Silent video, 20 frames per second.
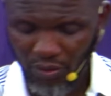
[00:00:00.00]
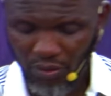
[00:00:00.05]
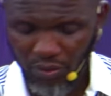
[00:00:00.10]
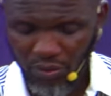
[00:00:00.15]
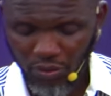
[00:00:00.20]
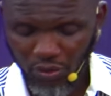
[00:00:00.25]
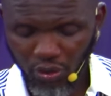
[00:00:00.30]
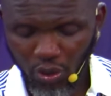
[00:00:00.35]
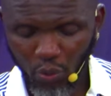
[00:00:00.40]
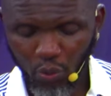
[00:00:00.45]

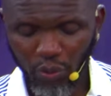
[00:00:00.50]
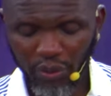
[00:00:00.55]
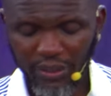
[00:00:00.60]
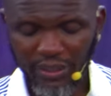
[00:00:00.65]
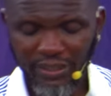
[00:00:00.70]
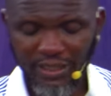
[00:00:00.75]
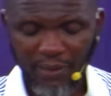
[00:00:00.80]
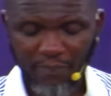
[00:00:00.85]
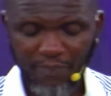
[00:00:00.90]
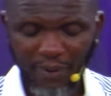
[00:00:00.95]
Someone
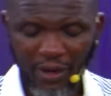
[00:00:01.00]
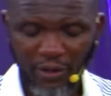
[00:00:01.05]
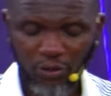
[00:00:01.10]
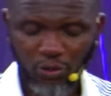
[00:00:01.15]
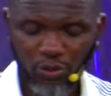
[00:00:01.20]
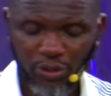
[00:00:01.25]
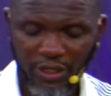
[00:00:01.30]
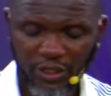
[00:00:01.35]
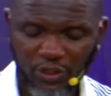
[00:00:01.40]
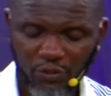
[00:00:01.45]
is about
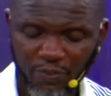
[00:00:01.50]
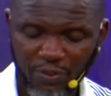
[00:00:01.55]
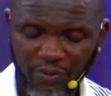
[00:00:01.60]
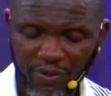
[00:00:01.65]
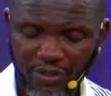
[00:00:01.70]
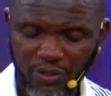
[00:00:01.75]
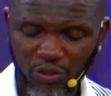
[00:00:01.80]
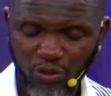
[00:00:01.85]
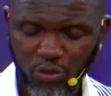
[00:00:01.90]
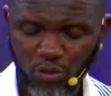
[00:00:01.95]
to
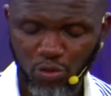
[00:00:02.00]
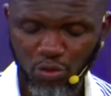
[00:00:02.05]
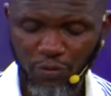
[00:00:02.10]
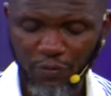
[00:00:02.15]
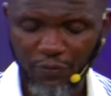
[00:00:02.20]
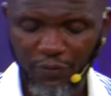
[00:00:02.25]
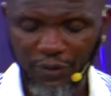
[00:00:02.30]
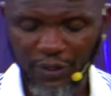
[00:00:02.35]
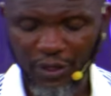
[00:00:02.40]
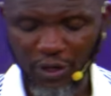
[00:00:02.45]
experience true
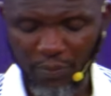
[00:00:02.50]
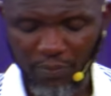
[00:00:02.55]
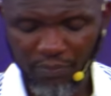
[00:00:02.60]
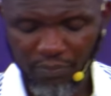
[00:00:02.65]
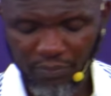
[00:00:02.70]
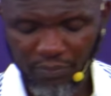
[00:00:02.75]
freedom